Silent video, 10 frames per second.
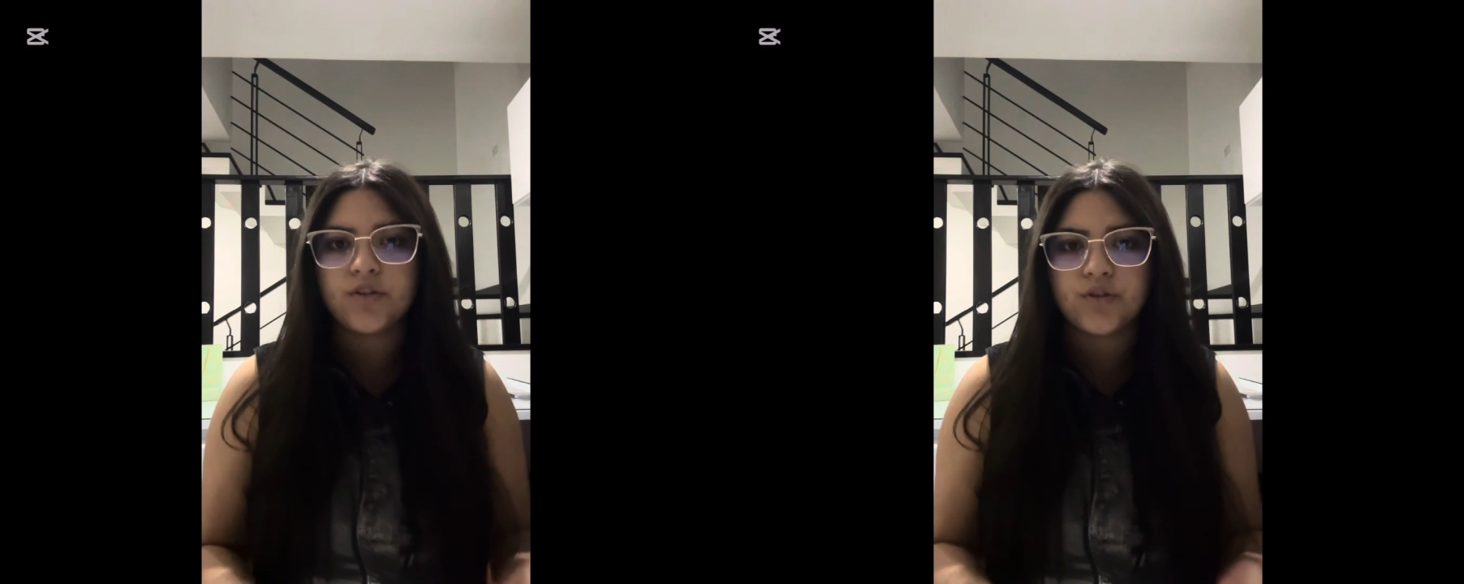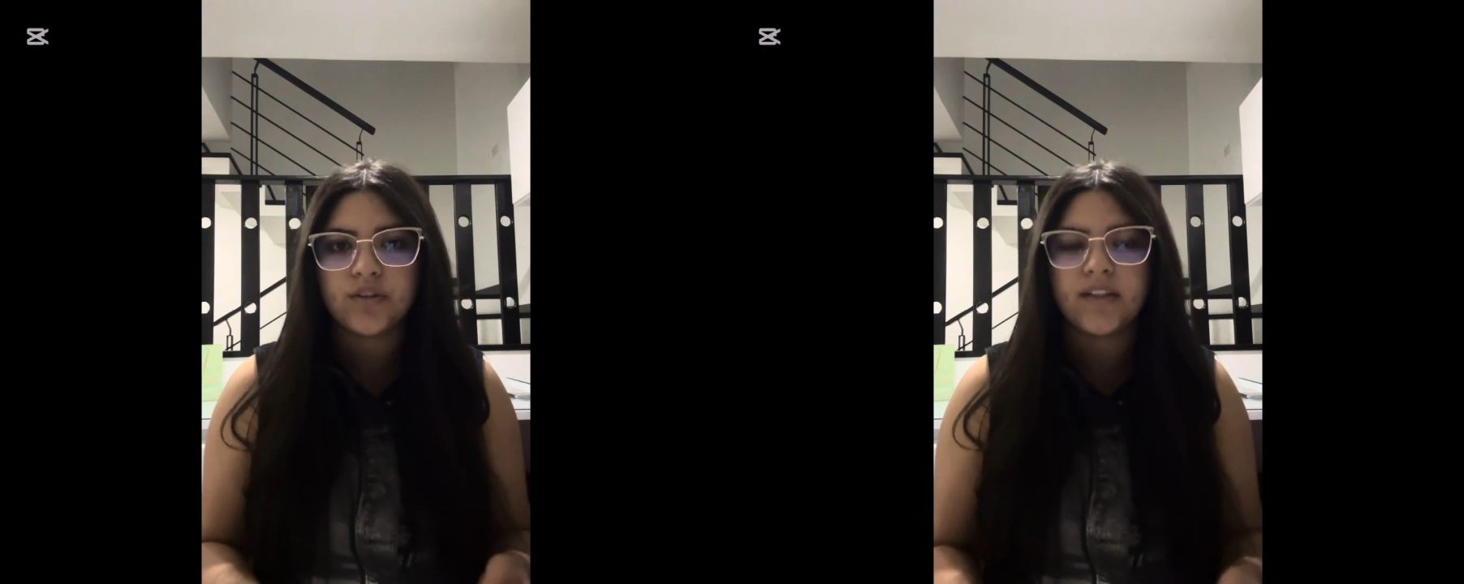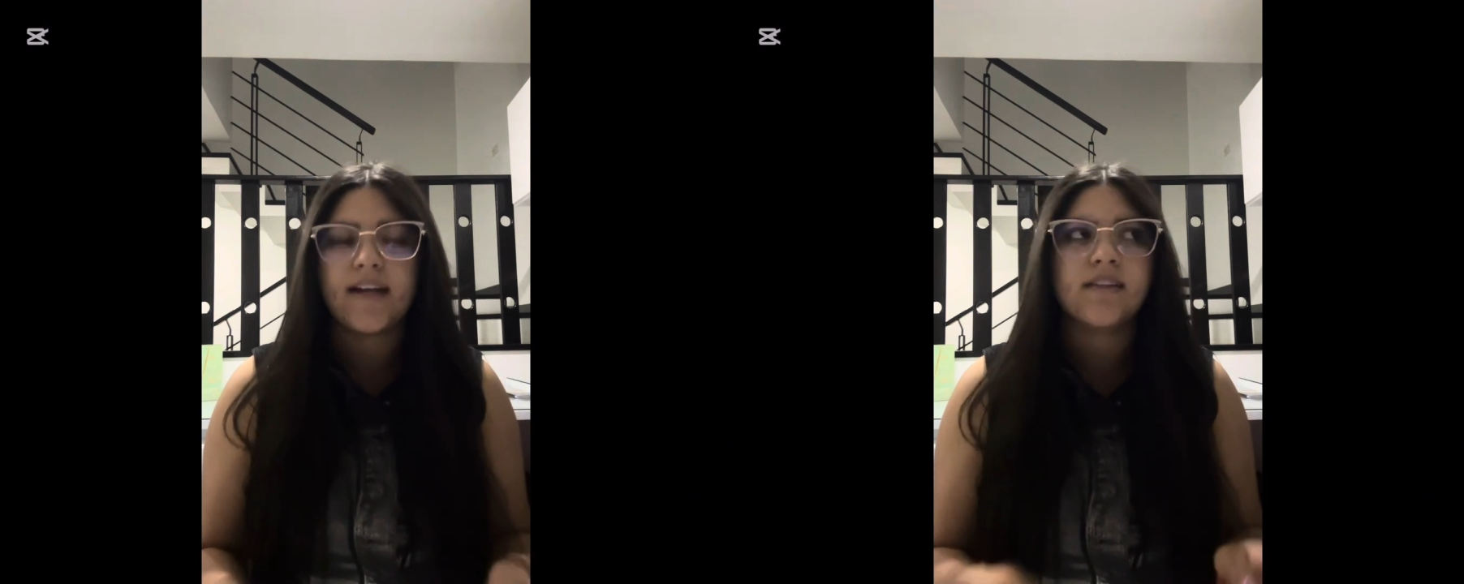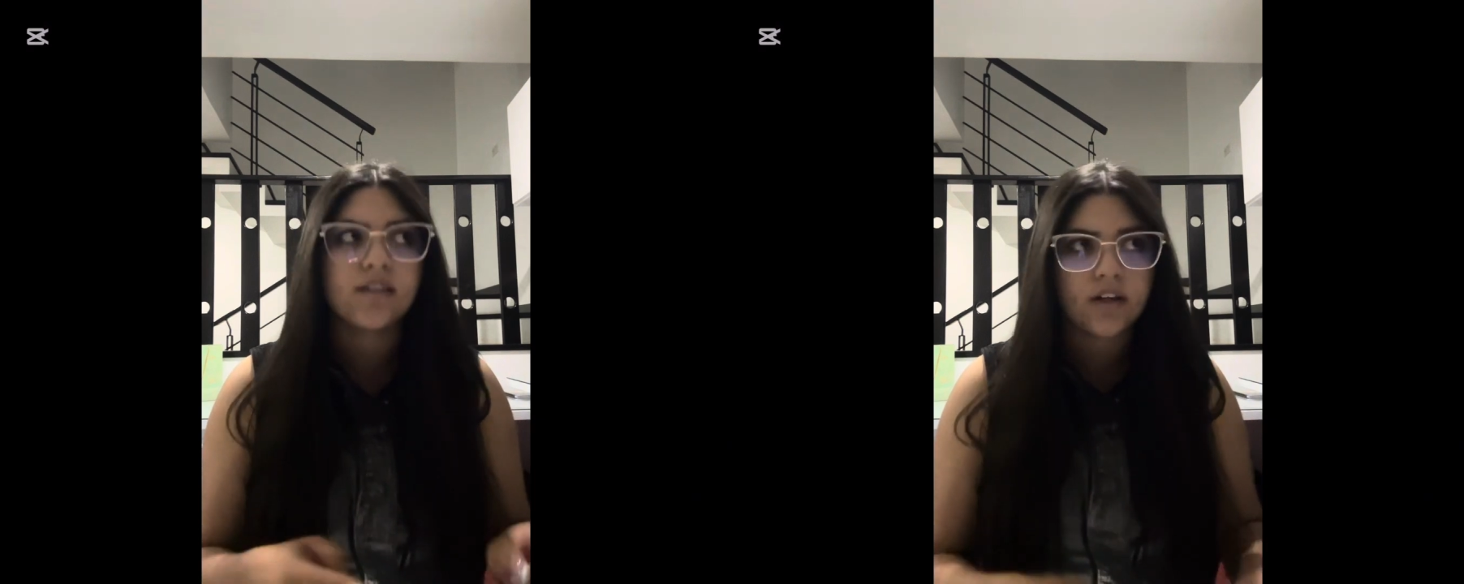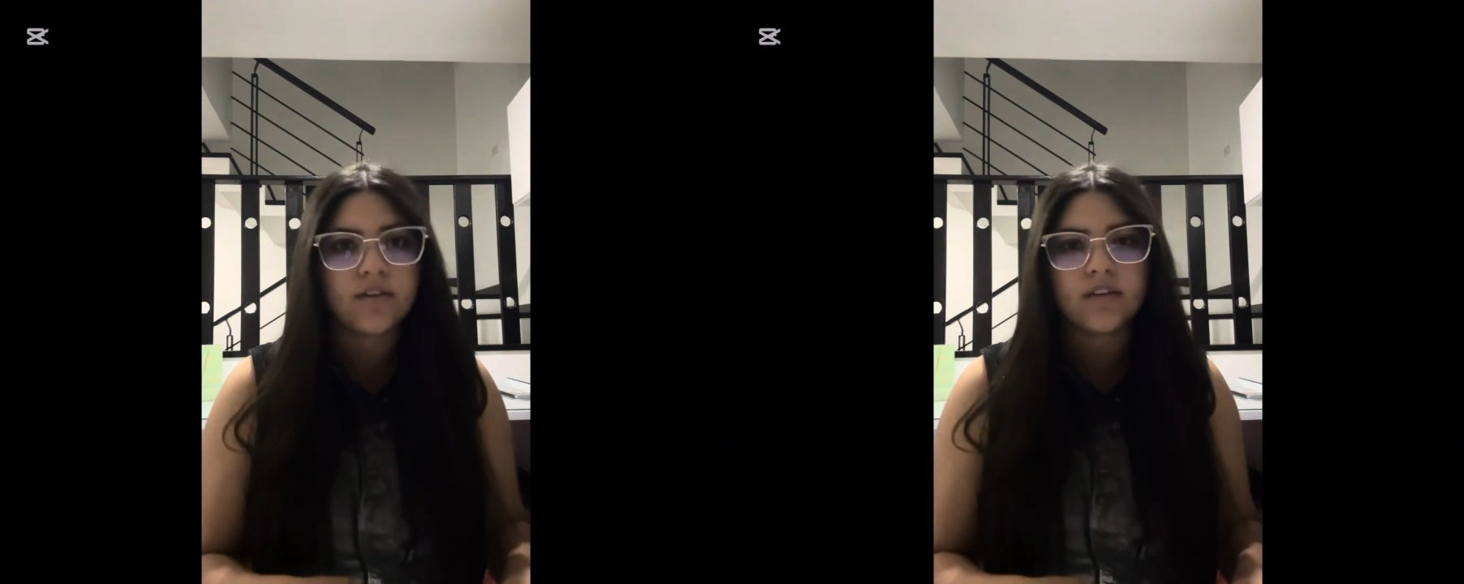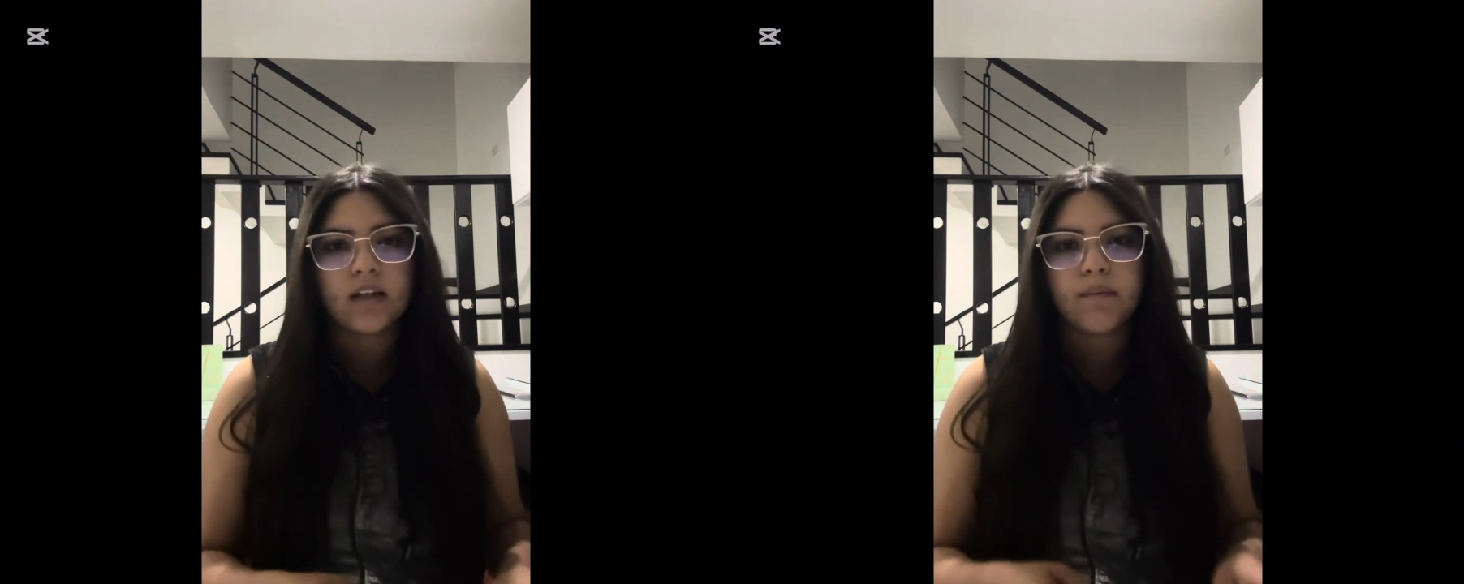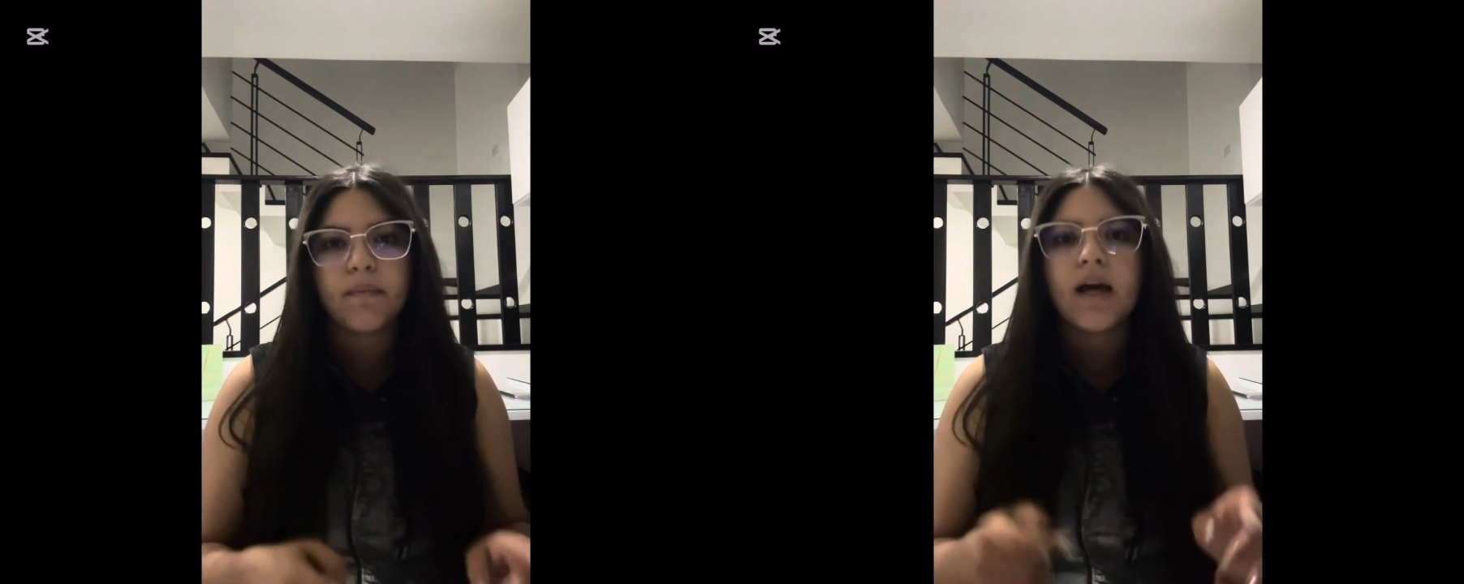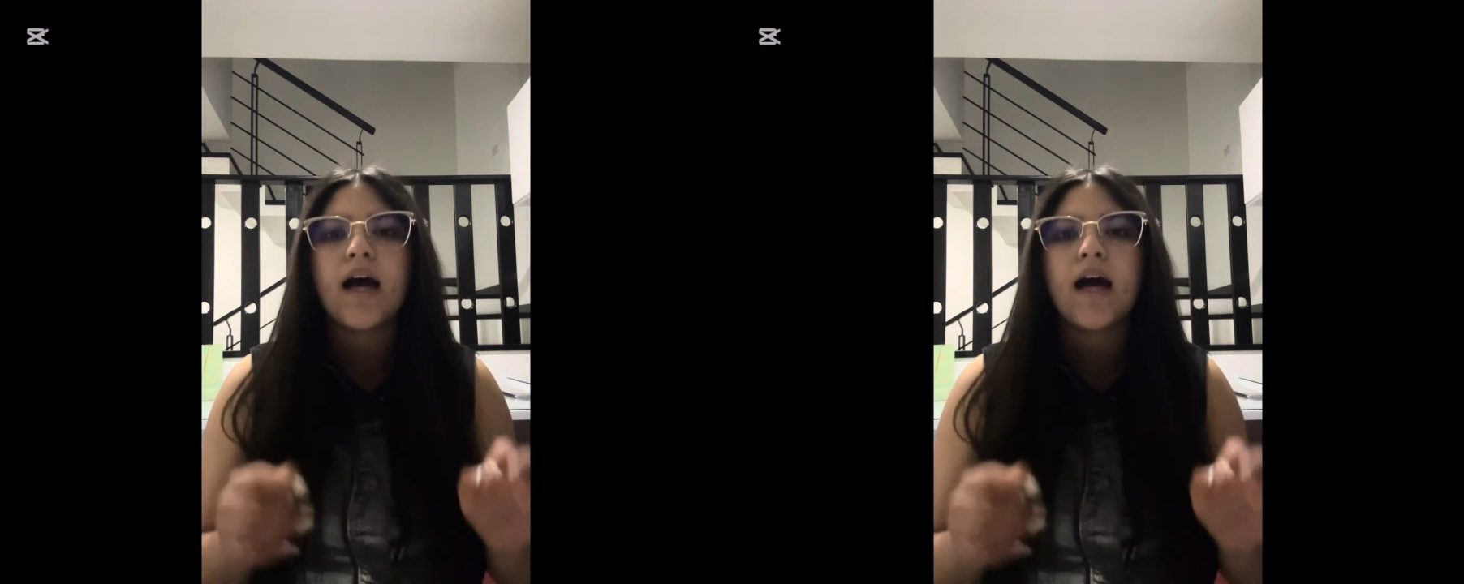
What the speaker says: sure that something